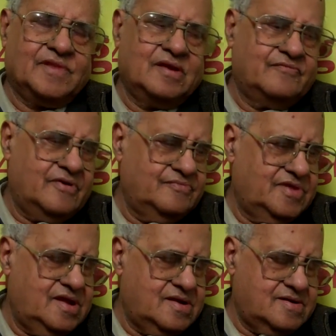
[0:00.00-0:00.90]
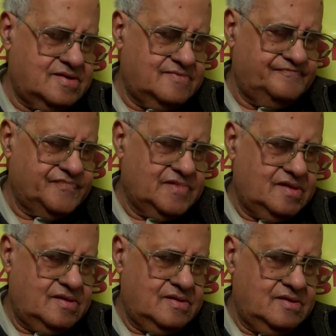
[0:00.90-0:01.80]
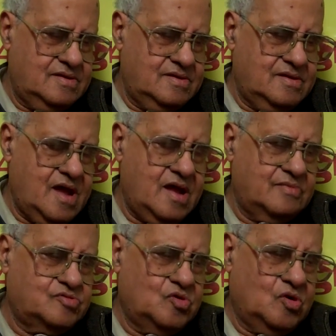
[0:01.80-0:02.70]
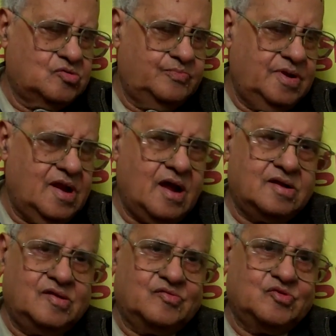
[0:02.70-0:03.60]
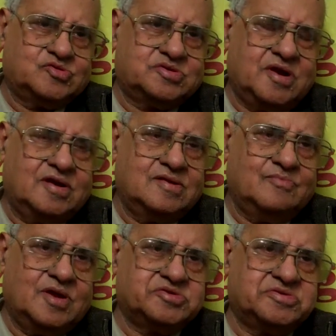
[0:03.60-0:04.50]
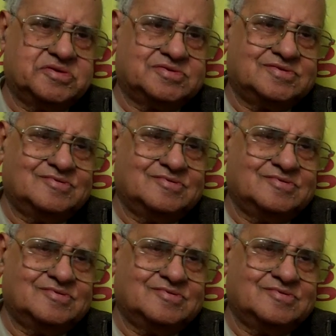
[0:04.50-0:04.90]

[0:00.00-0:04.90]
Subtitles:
Then from there, I have to go to Pilani to study Masters.